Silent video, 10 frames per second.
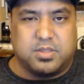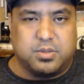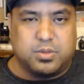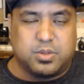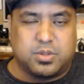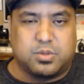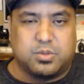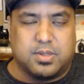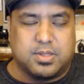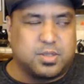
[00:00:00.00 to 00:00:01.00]
to
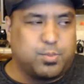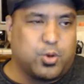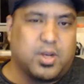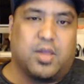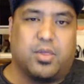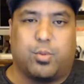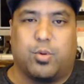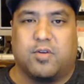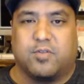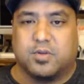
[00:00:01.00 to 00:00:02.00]
supporting out their
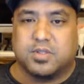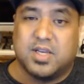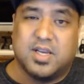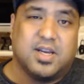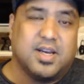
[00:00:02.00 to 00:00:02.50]
peripherals.